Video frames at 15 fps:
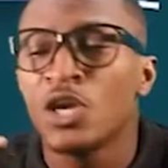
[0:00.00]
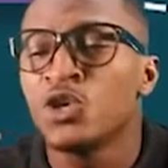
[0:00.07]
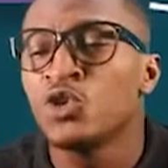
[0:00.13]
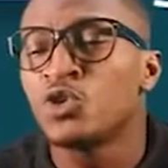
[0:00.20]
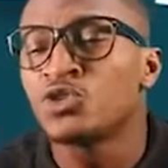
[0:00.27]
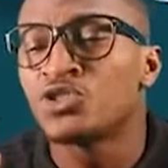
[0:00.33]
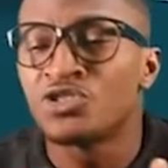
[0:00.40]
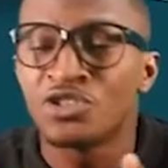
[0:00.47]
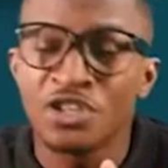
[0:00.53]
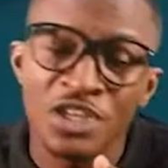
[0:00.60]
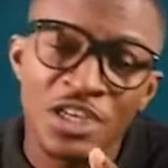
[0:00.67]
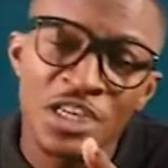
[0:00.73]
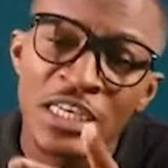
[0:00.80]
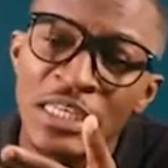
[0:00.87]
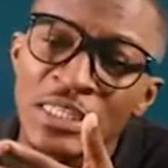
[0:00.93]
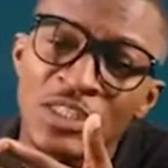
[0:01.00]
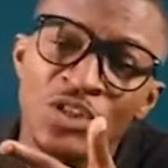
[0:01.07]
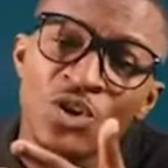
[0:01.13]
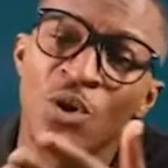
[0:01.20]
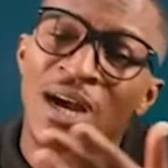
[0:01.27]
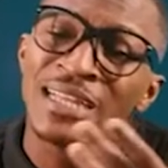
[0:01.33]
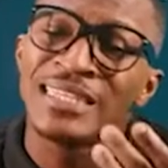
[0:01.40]
your trace,
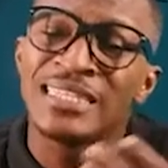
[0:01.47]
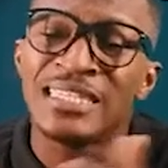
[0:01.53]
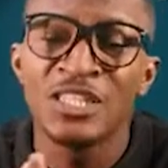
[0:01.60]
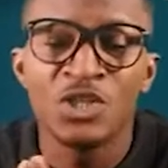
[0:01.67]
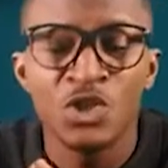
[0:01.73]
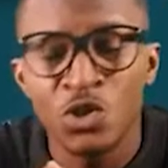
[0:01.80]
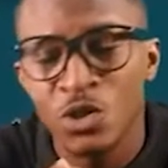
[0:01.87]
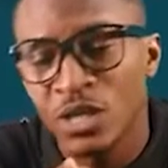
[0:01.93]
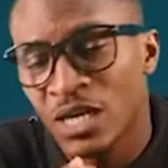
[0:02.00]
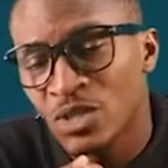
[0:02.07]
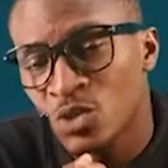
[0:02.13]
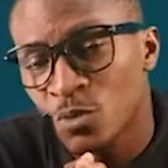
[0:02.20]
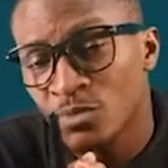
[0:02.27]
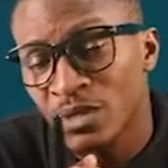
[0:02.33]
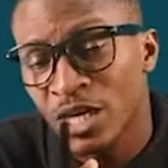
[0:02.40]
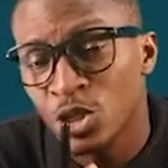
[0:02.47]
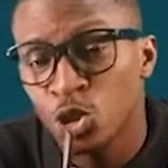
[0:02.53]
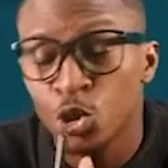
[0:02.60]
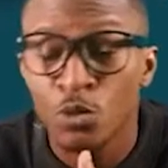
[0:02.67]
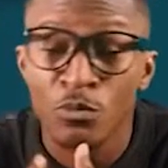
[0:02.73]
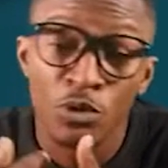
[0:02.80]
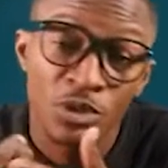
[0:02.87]
your addition and
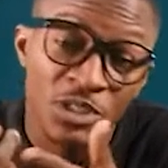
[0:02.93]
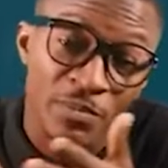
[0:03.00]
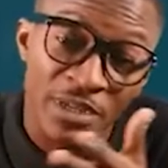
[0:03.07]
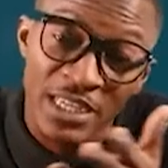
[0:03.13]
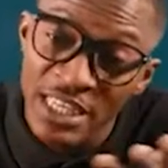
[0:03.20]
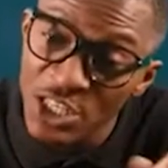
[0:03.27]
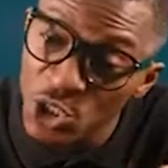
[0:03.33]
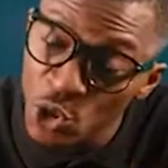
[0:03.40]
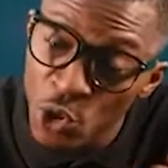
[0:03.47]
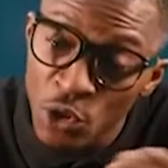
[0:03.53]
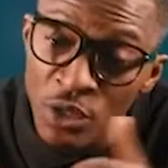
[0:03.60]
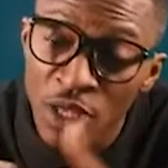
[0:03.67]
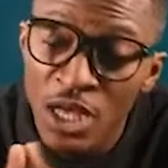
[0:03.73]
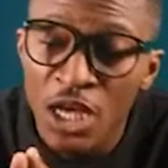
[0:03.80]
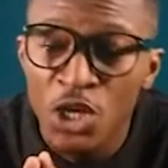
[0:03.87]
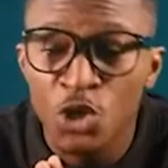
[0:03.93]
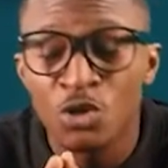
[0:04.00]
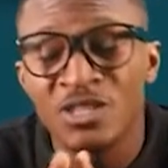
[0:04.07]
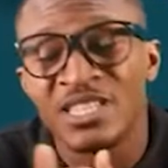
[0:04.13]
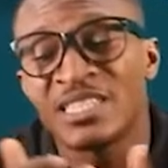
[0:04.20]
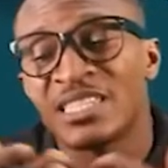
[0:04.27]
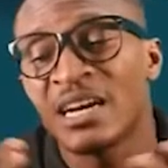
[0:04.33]
subtraction, multiplication, your
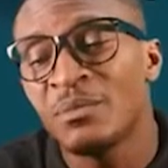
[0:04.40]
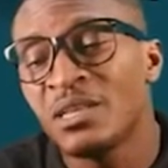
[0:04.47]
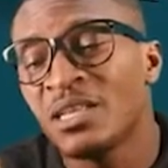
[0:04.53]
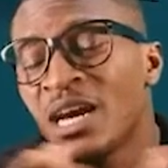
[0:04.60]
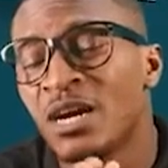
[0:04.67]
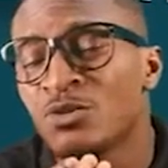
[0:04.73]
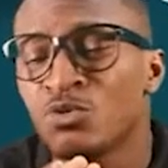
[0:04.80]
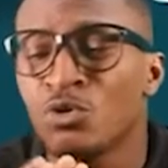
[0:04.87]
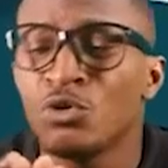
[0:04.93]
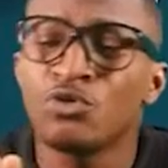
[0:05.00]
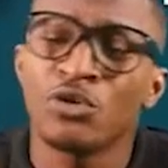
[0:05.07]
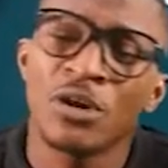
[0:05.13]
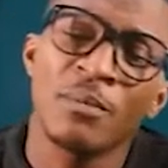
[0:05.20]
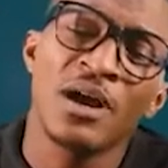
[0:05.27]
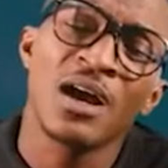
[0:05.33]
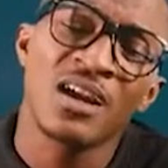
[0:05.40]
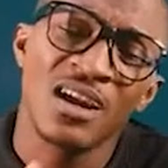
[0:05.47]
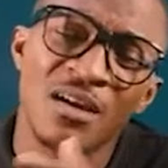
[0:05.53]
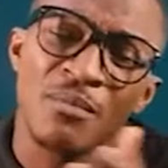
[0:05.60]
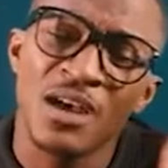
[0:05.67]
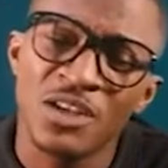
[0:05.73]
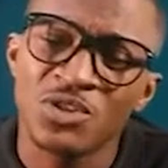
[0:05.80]
determinant. We're going to talk about
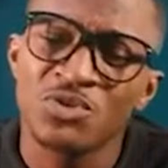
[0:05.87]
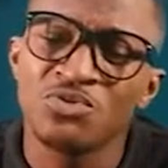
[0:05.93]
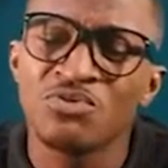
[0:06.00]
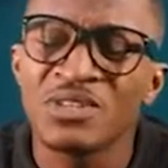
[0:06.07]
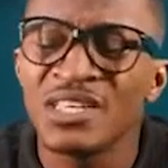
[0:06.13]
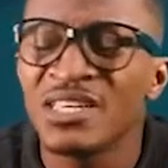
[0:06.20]
crammers through